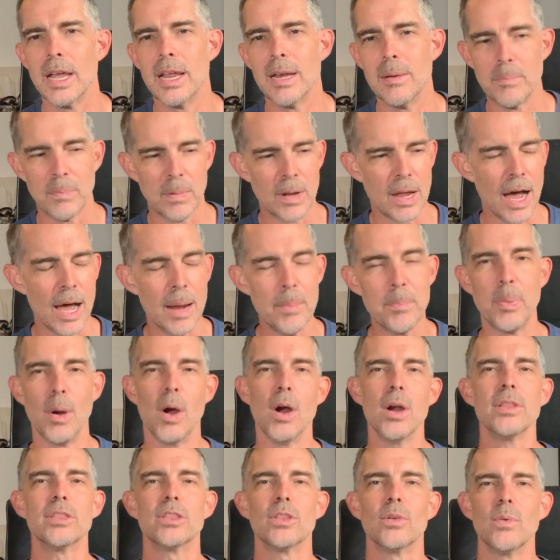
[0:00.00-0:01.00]
and God
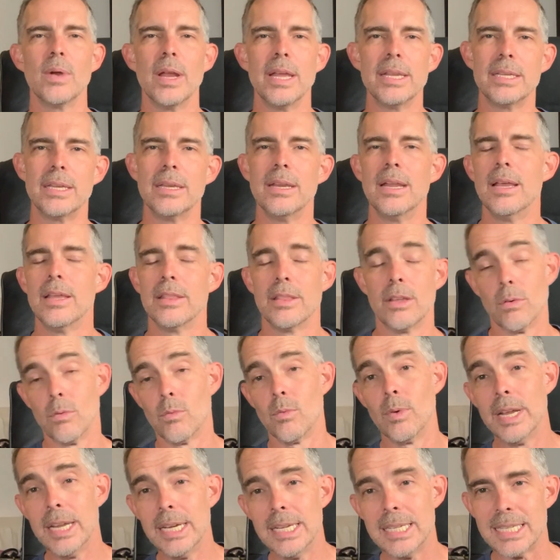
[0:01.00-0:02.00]
part the
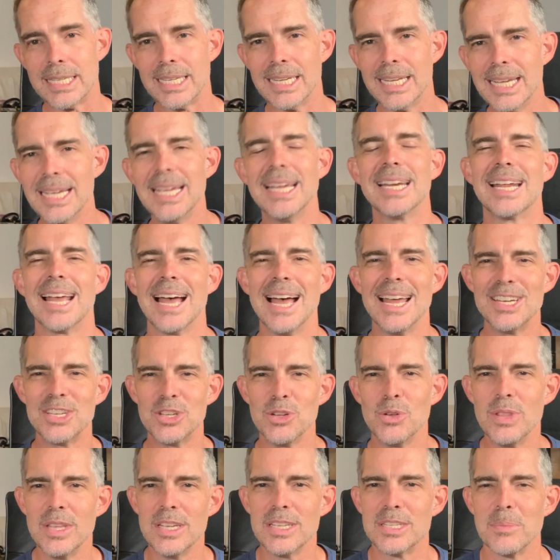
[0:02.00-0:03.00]
Red Sea and God
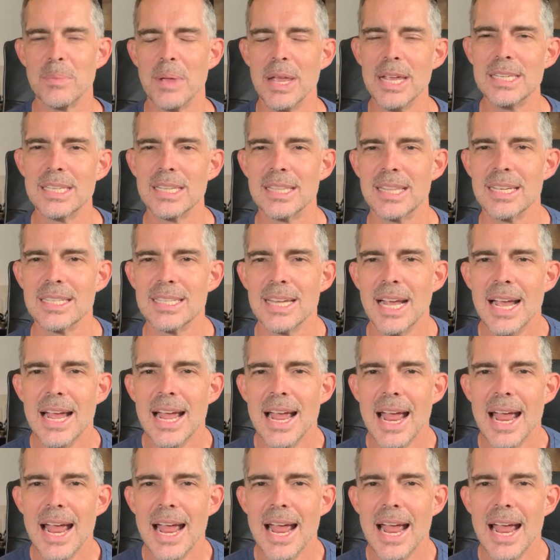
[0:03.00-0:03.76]
do these amazing things.